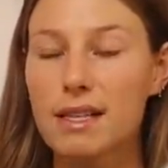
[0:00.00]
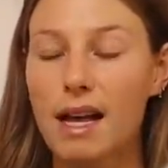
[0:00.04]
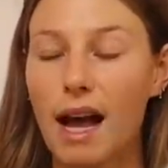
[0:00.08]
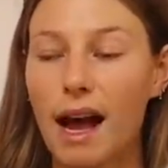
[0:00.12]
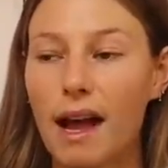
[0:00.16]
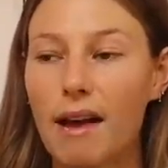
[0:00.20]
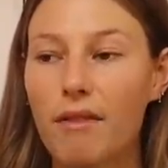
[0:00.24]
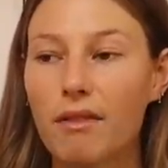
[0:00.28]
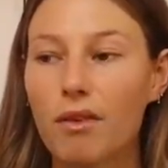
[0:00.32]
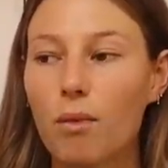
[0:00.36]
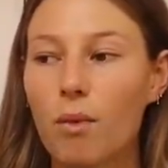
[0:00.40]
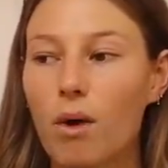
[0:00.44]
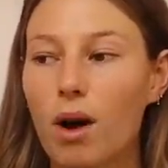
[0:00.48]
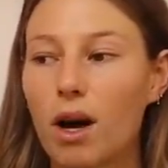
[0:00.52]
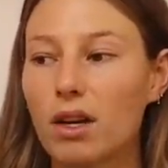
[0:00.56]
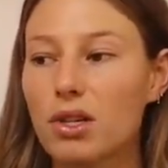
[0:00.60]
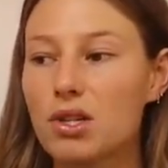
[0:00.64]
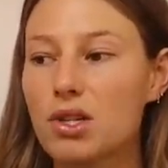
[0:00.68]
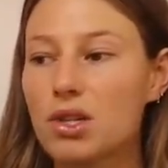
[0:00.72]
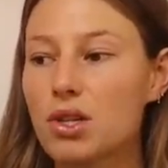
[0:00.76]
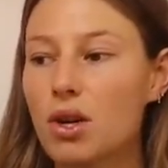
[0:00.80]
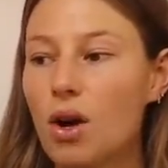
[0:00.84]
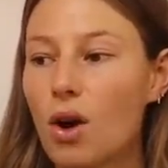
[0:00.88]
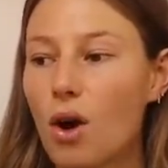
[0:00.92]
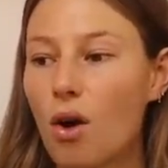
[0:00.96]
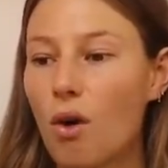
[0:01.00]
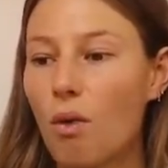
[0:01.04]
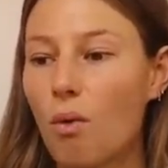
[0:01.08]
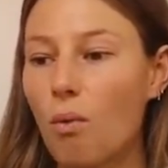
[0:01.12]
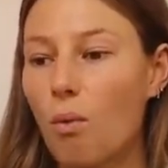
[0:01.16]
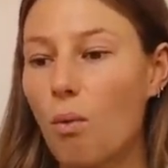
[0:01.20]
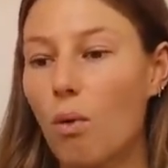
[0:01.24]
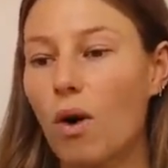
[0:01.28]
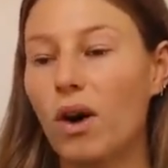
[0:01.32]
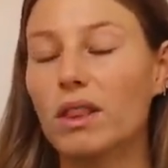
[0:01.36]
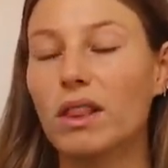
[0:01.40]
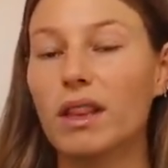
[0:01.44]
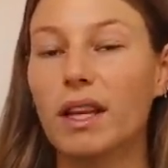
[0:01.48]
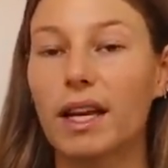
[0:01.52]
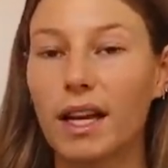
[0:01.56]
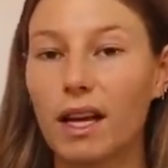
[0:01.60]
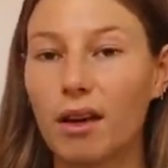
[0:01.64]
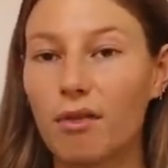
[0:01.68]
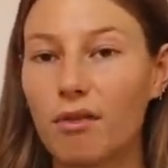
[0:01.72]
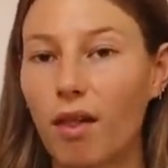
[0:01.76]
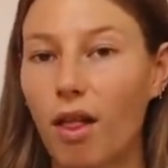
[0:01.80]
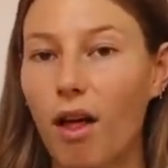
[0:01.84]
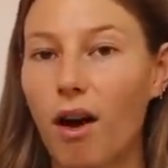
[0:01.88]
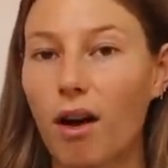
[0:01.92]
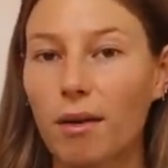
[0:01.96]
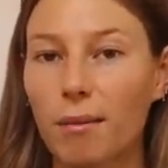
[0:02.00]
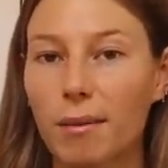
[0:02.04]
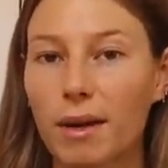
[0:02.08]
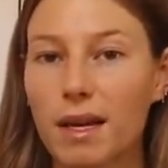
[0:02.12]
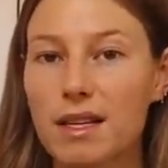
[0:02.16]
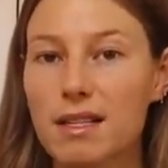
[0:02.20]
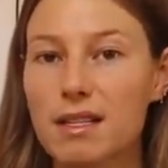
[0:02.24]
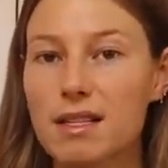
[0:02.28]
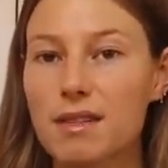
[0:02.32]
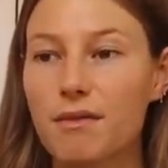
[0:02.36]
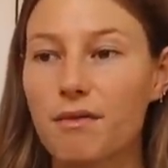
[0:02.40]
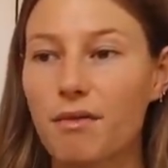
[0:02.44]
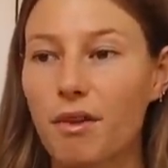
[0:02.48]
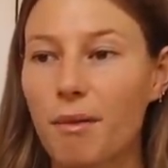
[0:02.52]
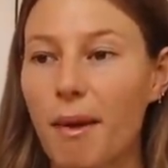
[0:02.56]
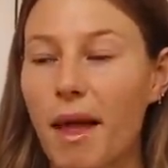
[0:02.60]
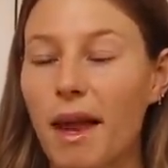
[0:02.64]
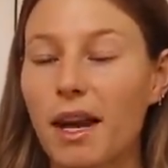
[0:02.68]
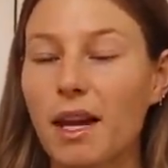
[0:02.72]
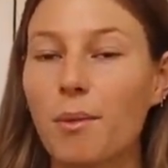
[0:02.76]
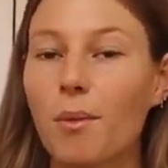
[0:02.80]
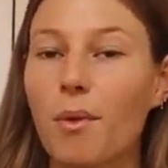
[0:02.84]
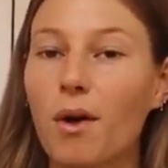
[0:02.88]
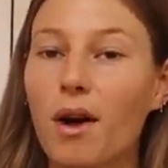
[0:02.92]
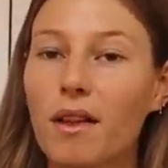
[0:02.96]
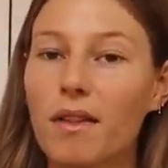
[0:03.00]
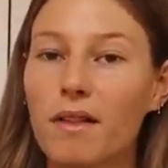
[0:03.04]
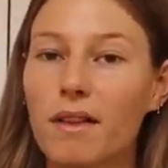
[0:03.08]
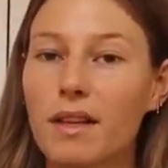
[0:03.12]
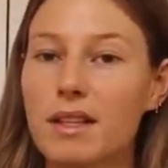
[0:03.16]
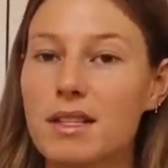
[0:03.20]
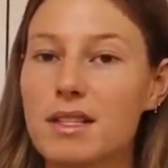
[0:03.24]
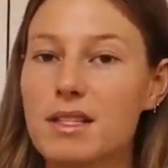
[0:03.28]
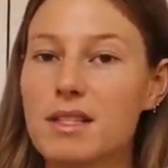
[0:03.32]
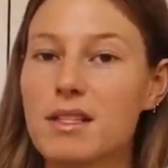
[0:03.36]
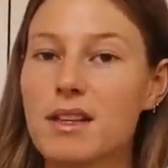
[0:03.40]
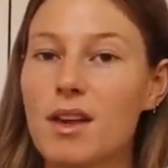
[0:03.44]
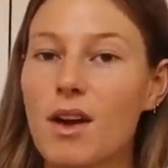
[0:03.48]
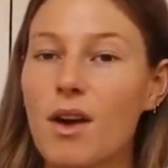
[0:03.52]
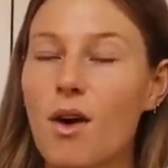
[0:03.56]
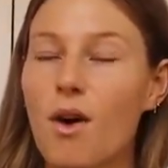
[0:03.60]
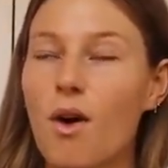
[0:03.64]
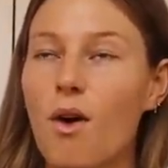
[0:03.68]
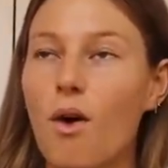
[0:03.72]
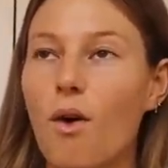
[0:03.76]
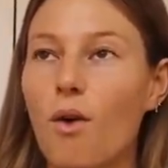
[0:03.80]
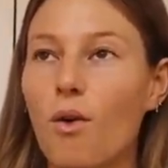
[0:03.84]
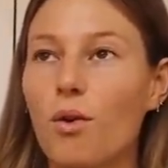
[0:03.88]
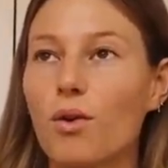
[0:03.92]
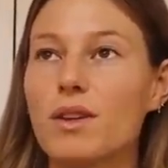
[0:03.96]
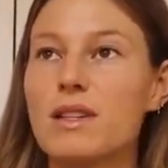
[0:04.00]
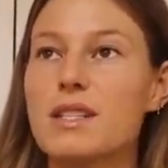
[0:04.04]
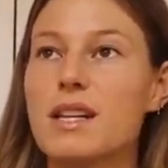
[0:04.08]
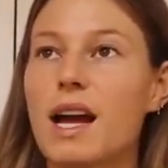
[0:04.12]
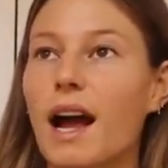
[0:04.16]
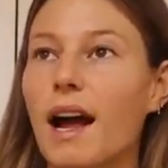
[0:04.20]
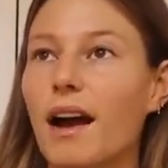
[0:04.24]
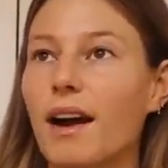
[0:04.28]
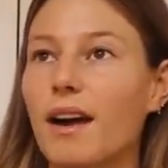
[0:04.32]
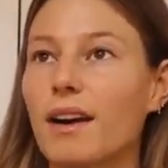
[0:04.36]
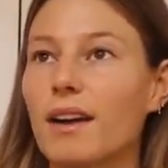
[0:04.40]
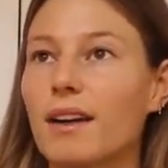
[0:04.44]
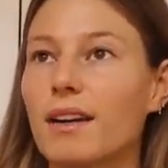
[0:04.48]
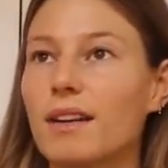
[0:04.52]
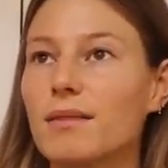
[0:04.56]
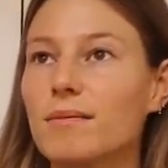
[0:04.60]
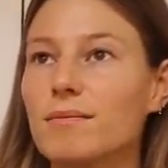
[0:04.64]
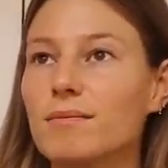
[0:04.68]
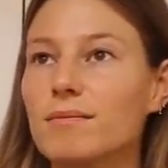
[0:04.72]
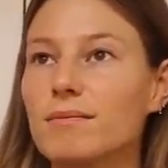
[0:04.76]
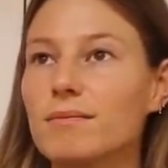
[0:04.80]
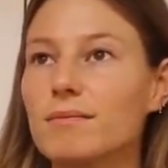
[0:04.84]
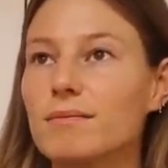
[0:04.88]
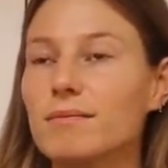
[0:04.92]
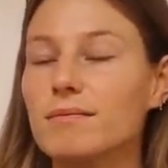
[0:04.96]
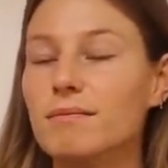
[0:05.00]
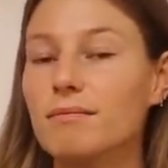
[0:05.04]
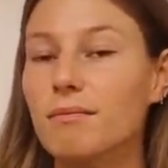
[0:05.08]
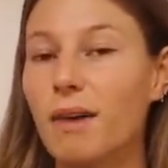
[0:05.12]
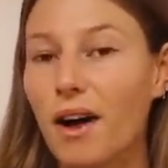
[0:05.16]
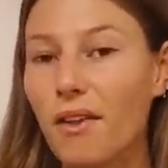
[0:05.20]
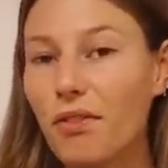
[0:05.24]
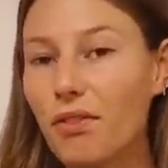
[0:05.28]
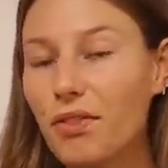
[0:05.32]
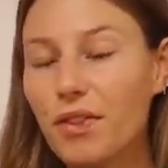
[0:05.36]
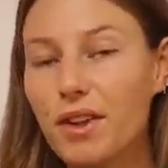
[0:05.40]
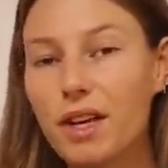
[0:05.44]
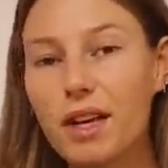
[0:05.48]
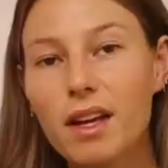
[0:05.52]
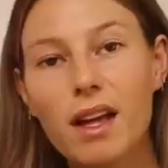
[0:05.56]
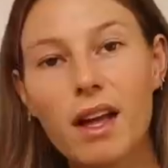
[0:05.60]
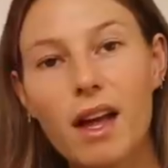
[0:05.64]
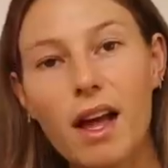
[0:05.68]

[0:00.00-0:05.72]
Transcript: I haven't watched one lick of Vlogmas from anyone this whole entire month